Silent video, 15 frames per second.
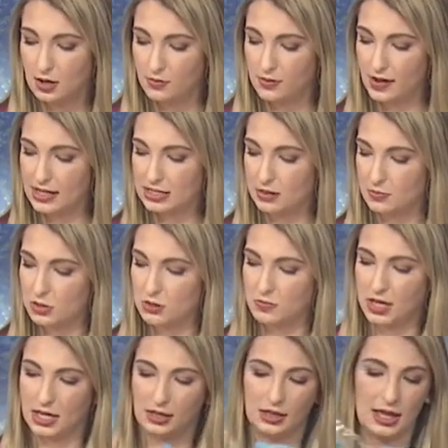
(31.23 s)
We've got some
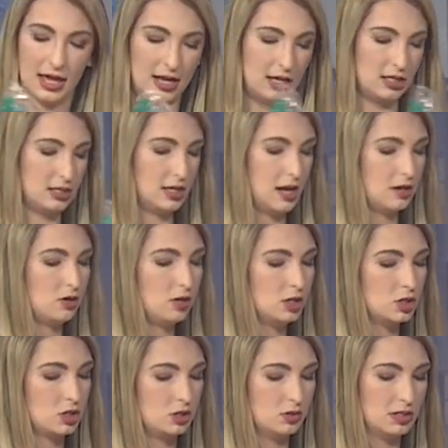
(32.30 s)
romaine lettuce. Now you
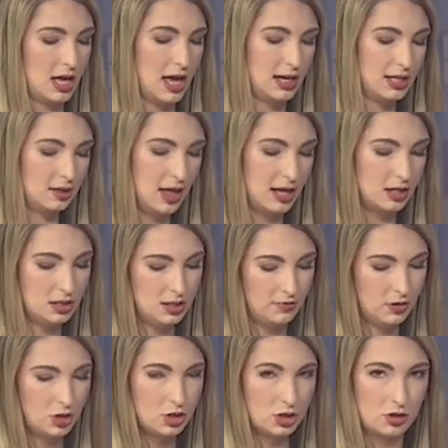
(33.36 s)
can choose any lettuce
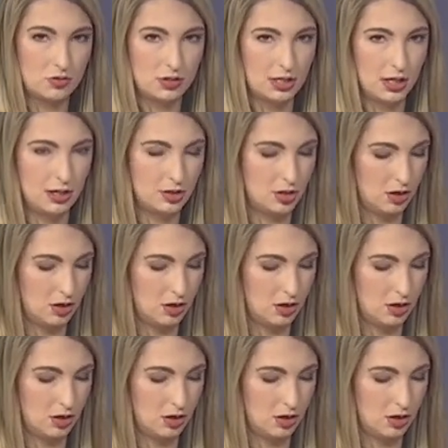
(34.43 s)
of your choosing.